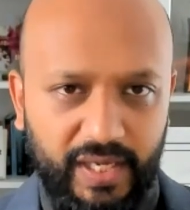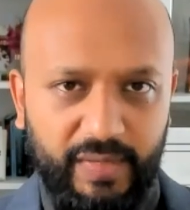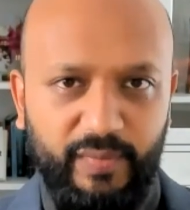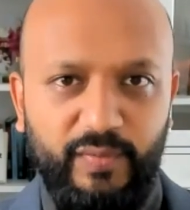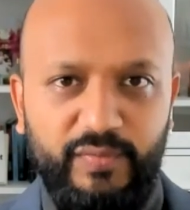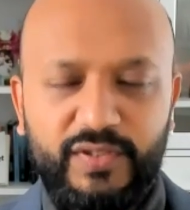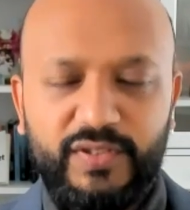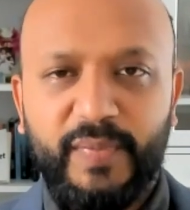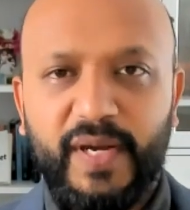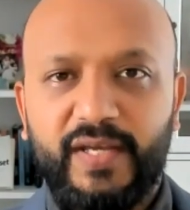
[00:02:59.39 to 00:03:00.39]
it will also
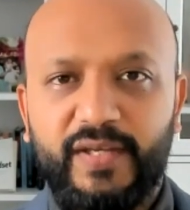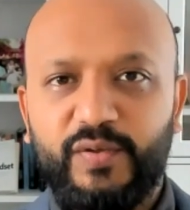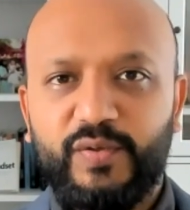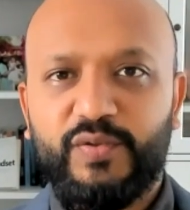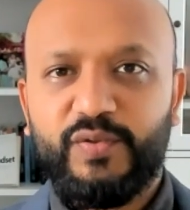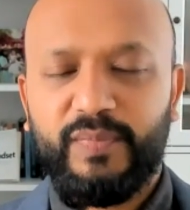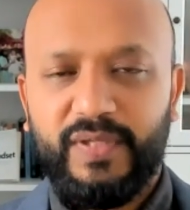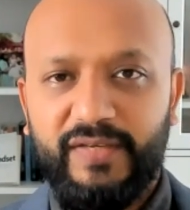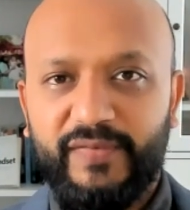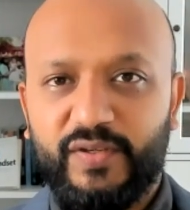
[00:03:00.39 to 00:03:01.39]
inspire you to
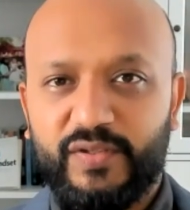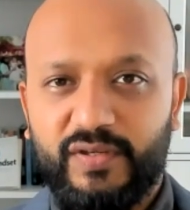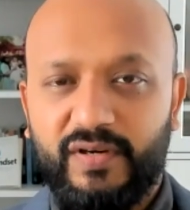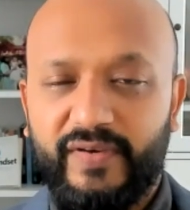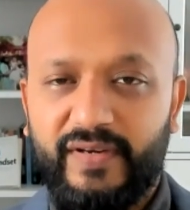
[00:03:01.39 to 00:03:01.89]
believe in yourself